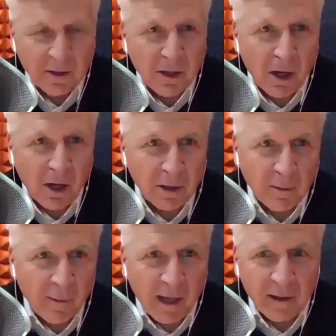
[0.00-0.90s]
to talk to them
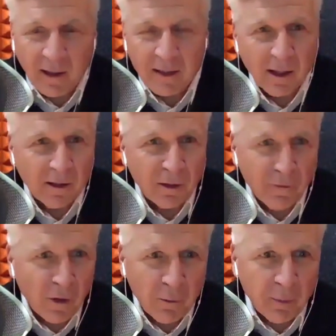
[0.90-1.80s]
about things like their
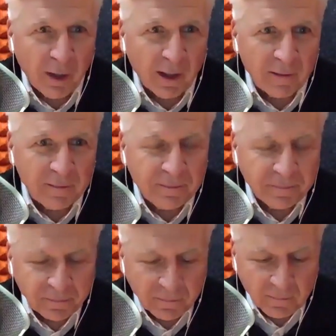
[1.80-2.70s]
phone plan.
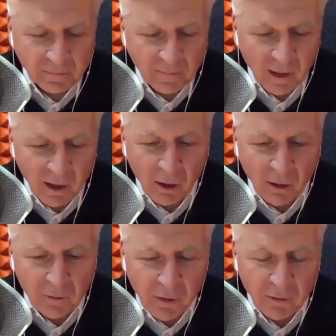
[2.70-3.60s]

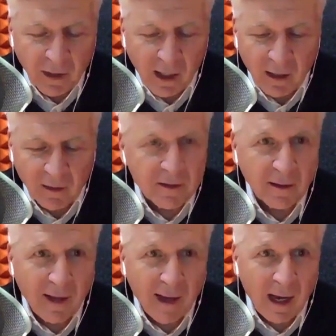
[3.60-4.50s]
If you've got this
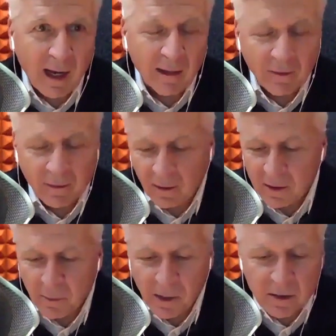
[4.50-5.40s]
high
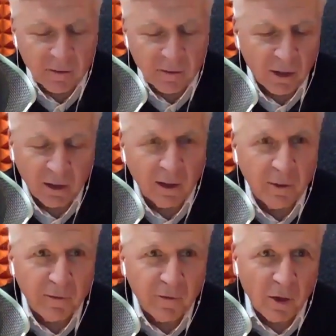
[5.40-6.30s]
expensive
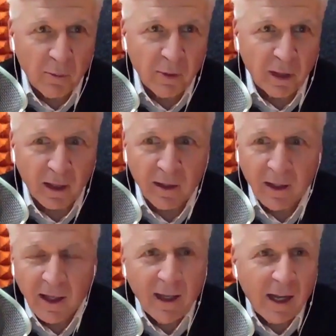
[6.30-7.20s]
unlimited phone plan,
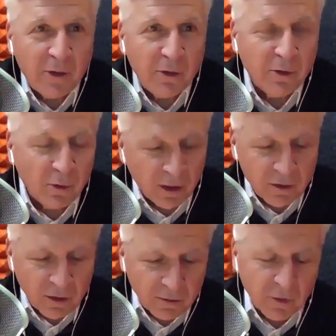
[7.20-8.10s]
and you're doing it
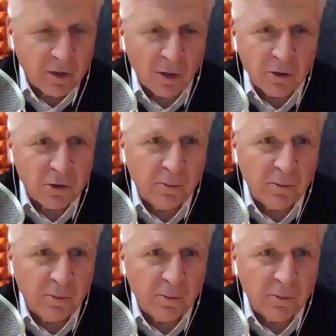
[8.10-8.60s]
just for social